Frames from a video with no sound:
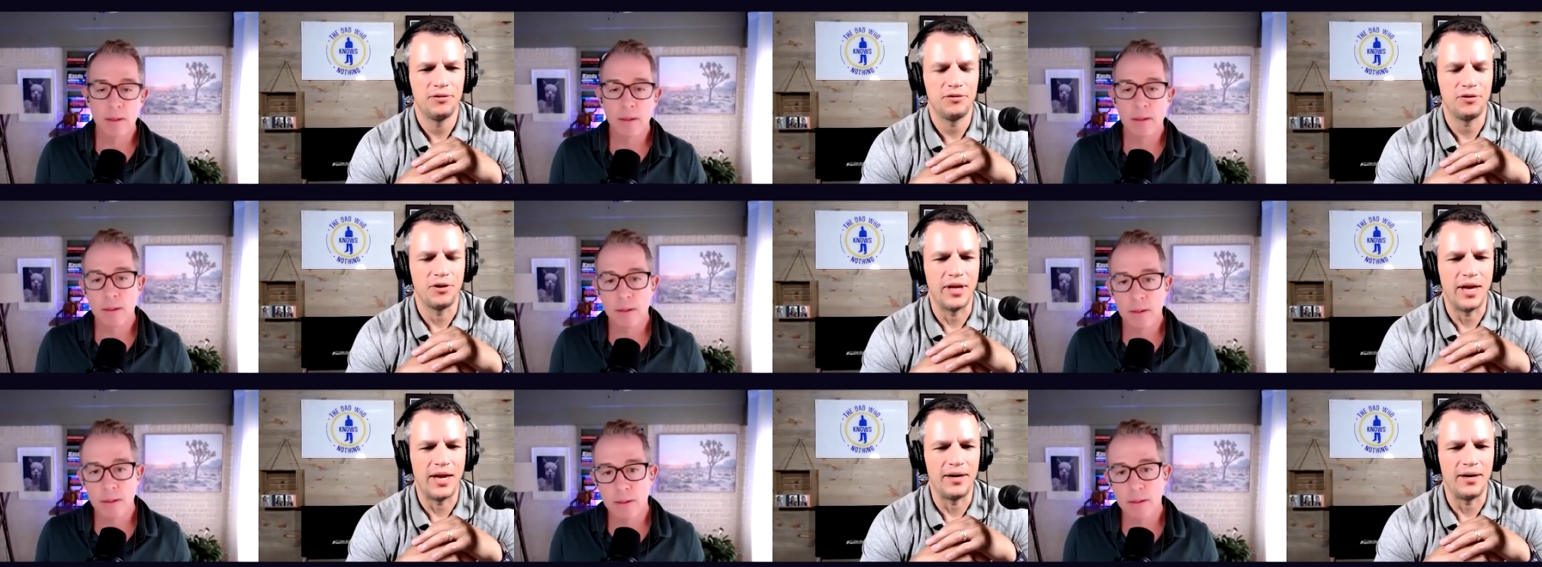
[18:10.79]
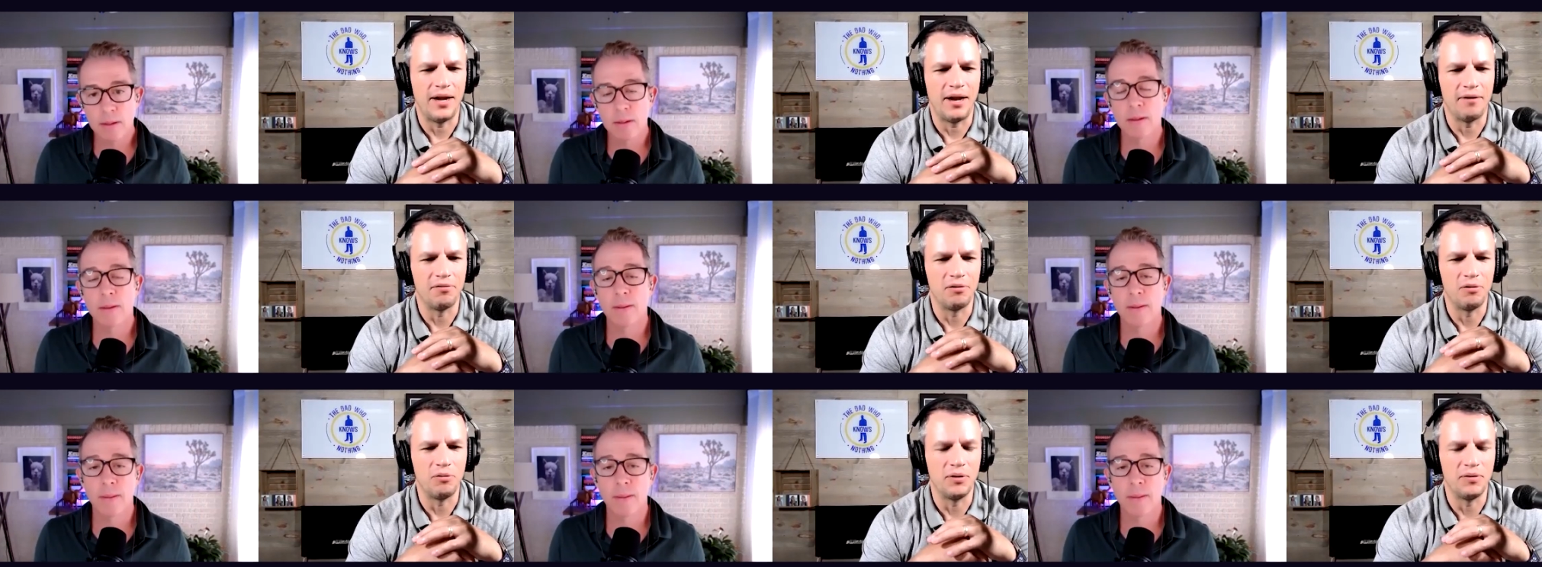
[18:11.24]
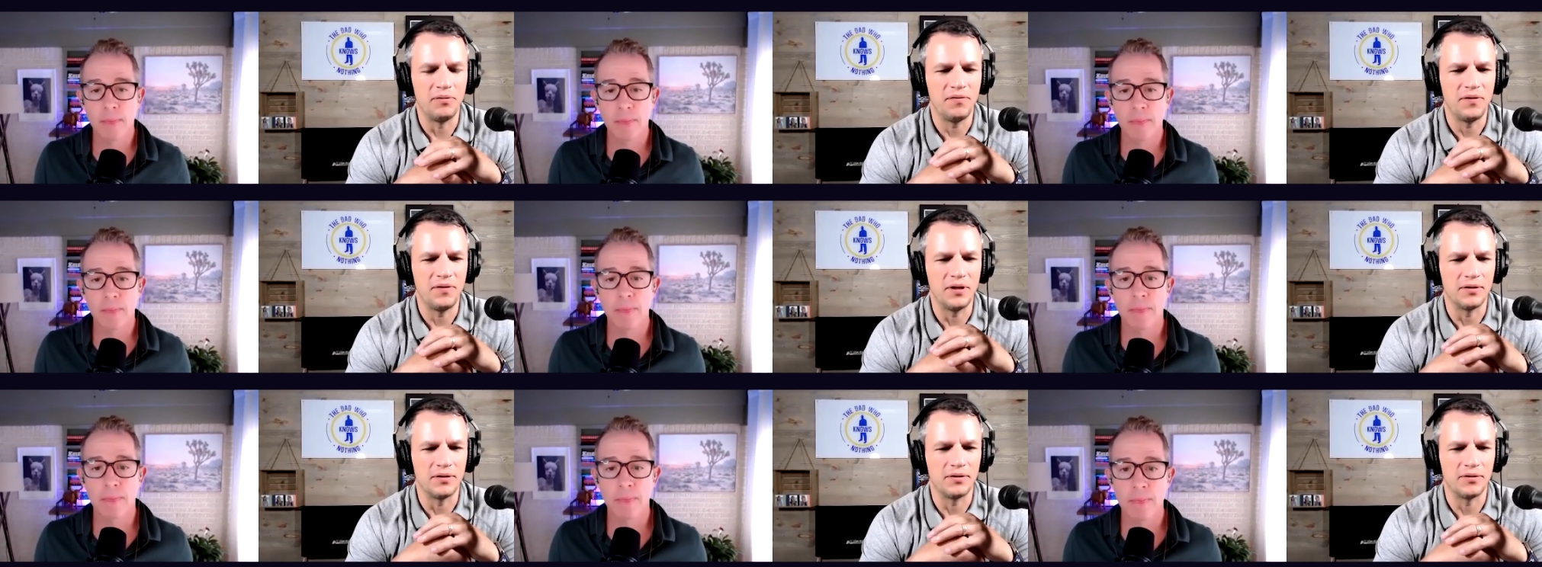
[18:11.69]
Speaker 1: so that everyone
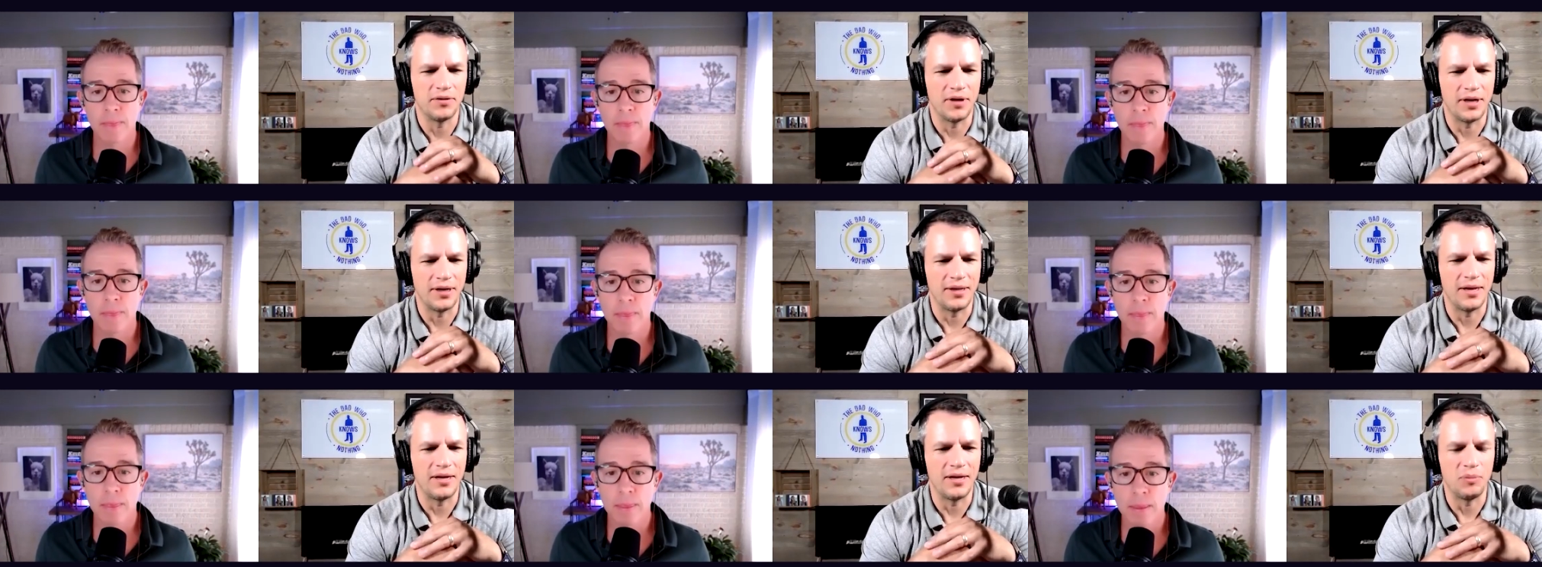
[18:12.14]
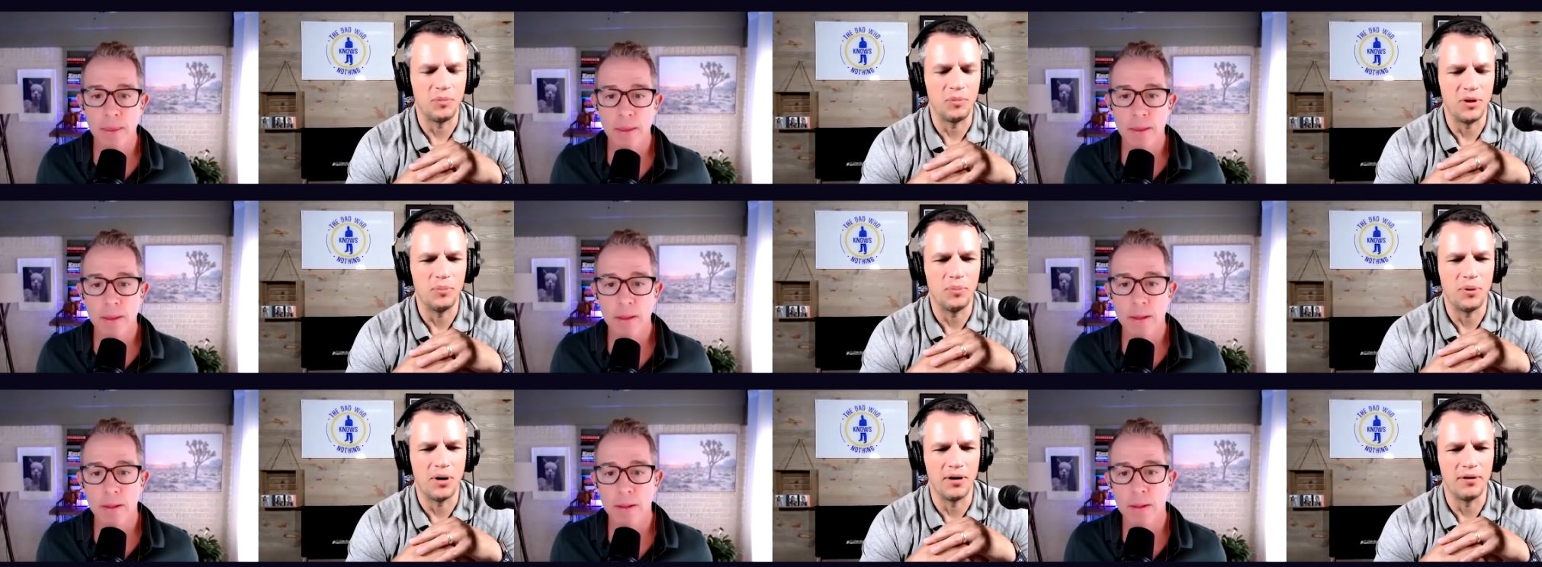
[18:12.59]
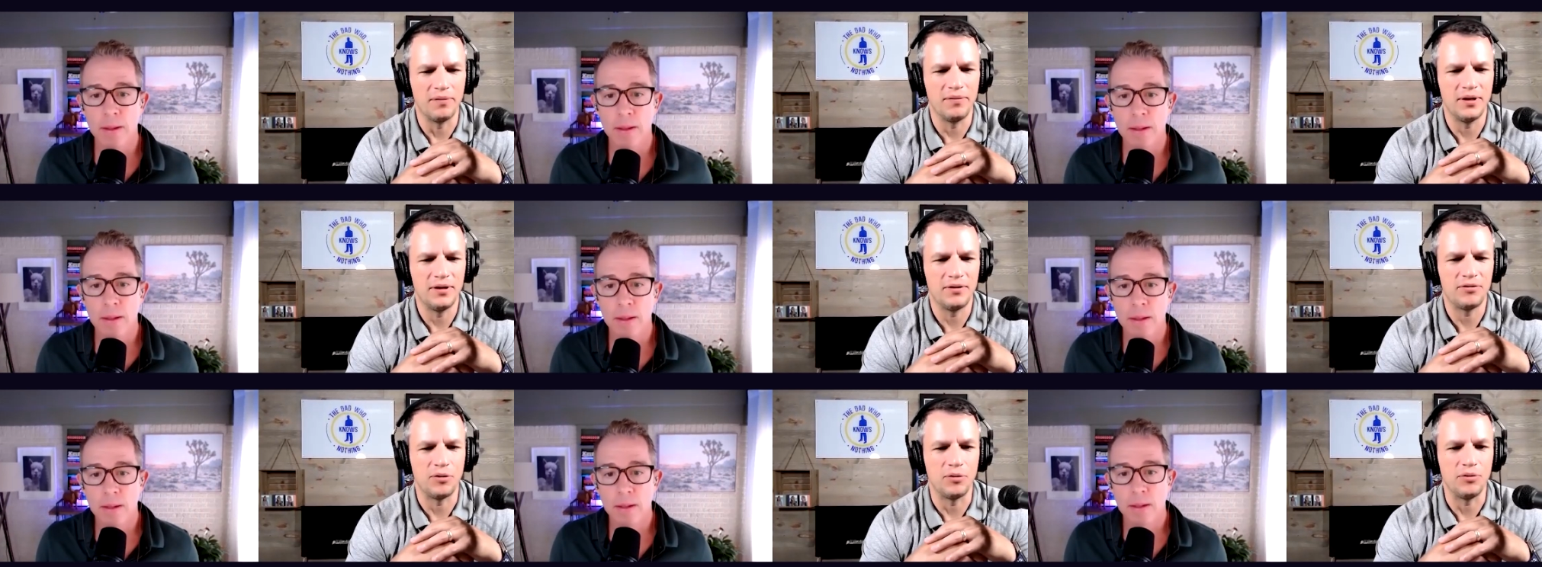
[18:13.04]
feels like they can be a part of it.